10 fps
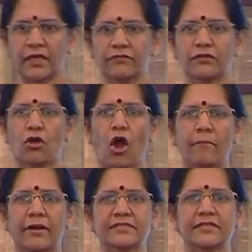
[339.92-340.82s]
if the
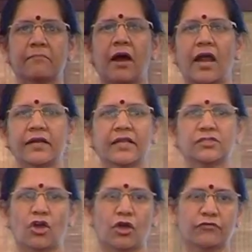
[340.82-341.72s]
government's demand that
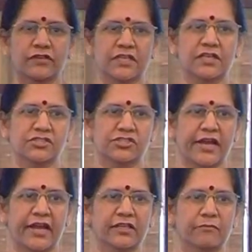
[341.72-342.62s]
geography is a
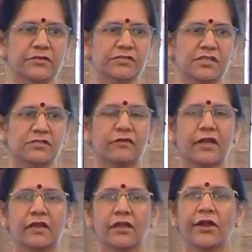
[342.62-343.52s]
constraint, the business
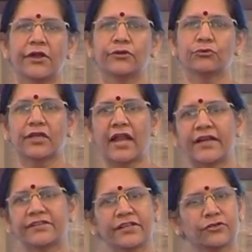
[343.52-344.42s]
will do the
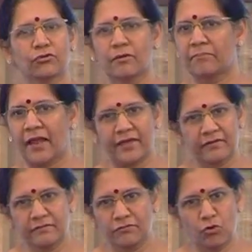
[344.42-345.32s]
right thing to comply.
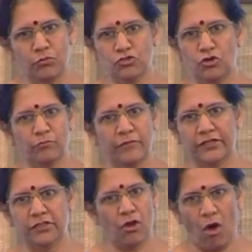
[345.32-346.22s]
Nobody's going to
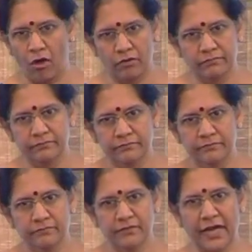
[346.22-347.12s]
break the law,
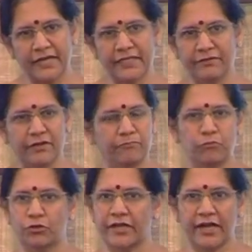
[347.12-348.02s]
right? They will
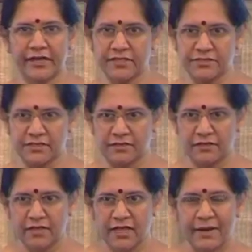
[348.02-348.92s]
put redundancy.
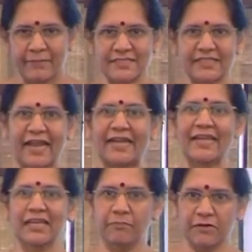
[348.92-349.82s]
But as a
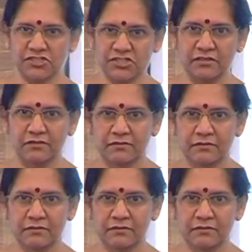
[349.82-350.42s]
technical person,